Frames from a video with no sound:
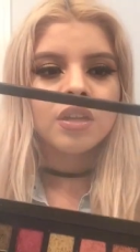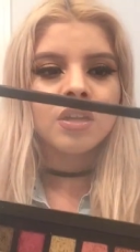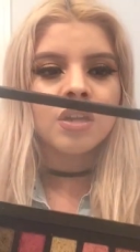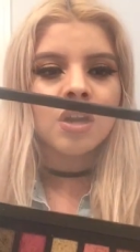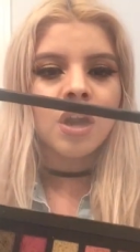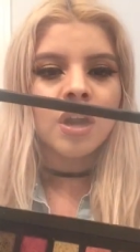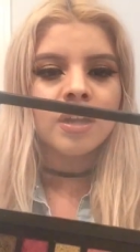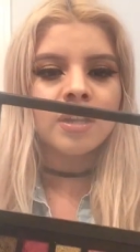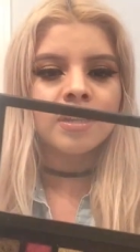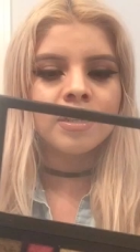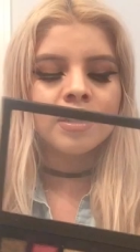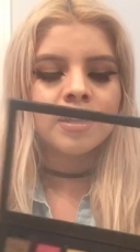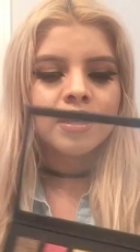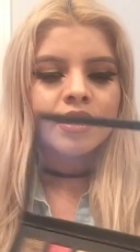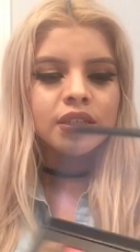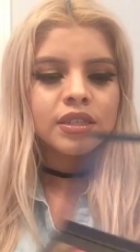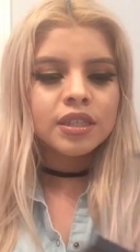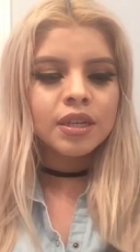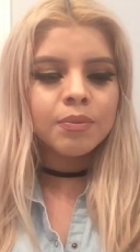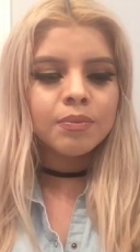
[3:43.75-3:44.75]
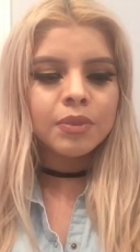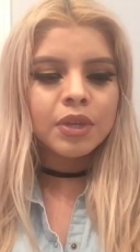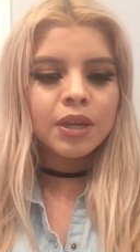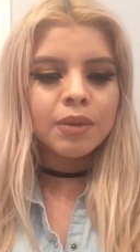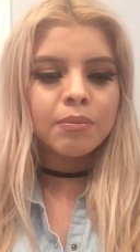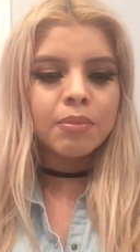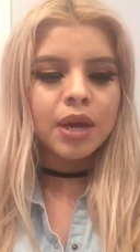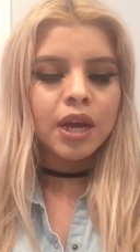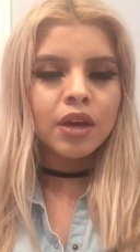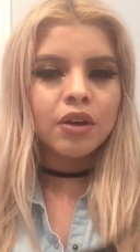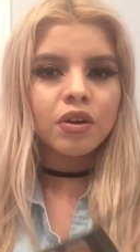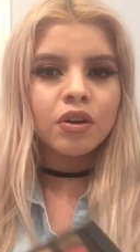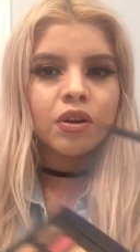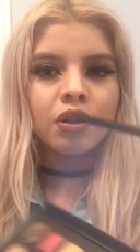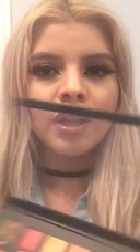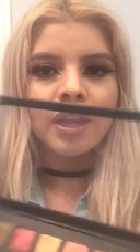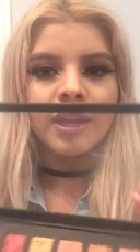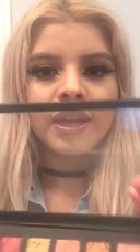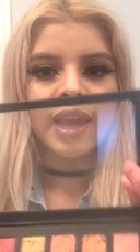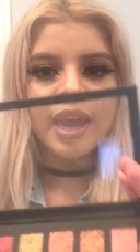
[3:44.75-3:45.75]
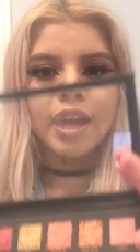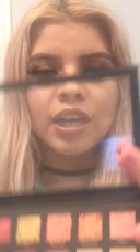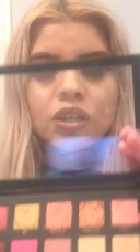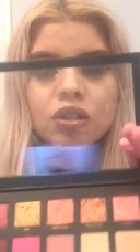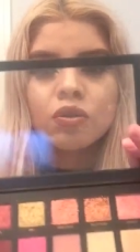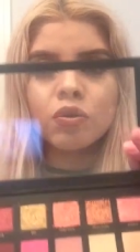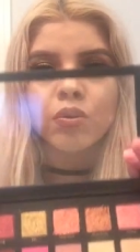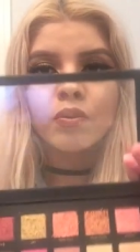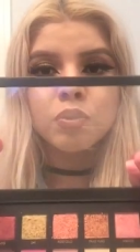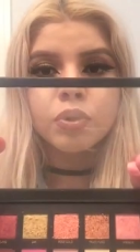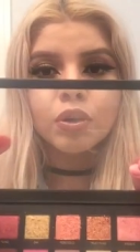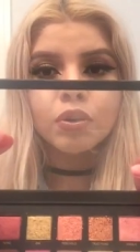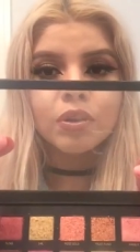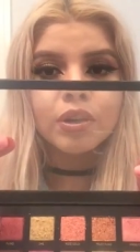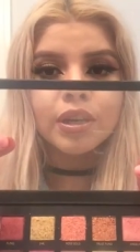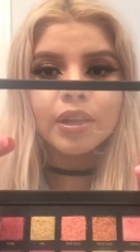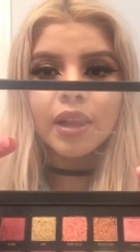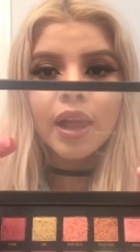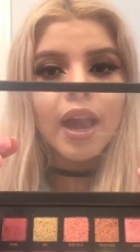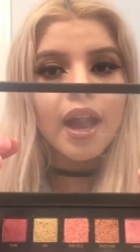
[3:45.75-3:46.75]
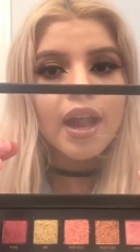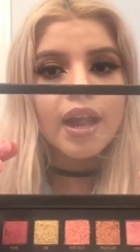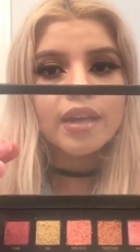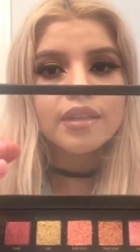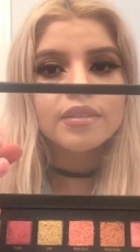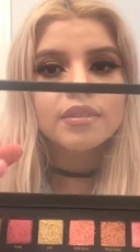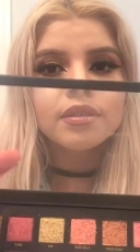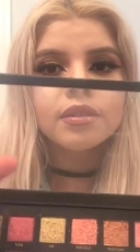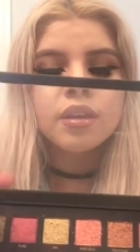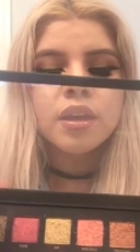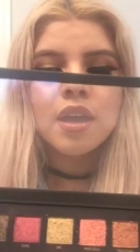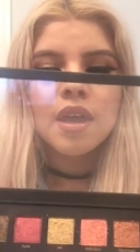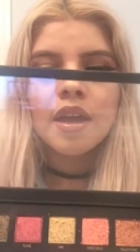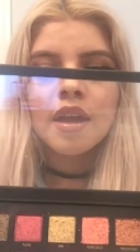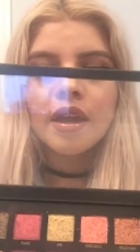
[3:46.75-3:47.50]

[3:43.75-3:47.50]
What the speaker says: gotten something better, like actual real glass,